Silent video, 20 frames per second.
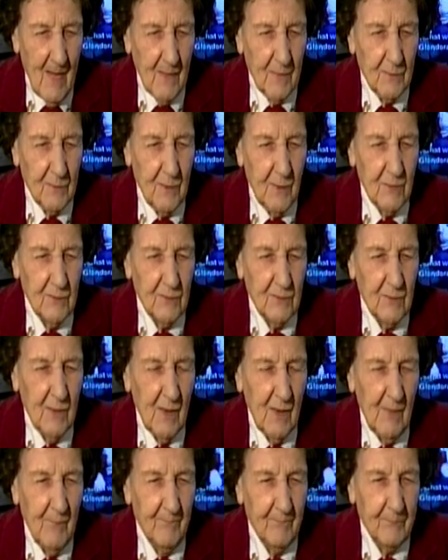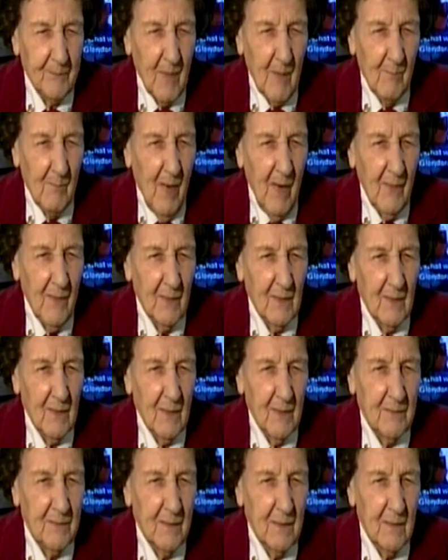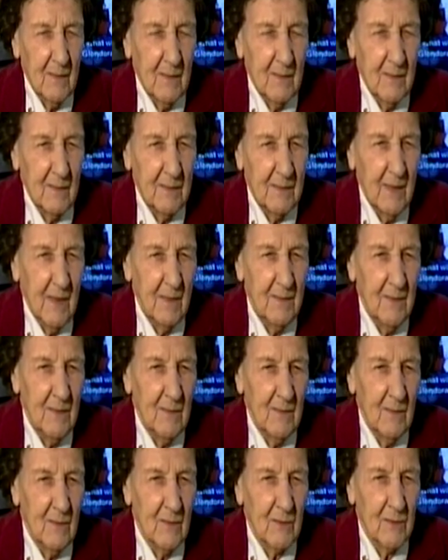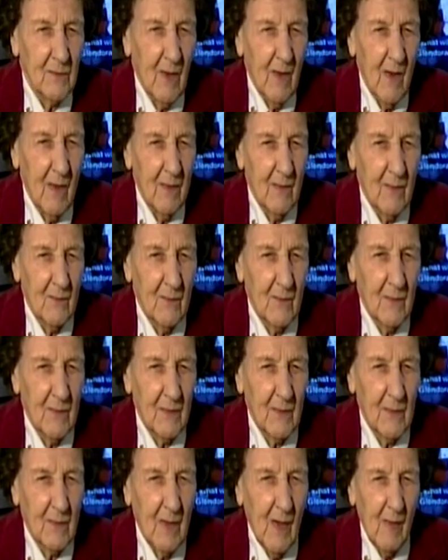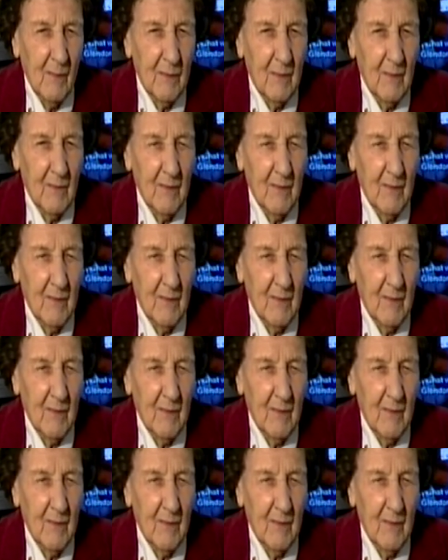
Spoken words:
This mother left her 10-year-old daughter with a couple of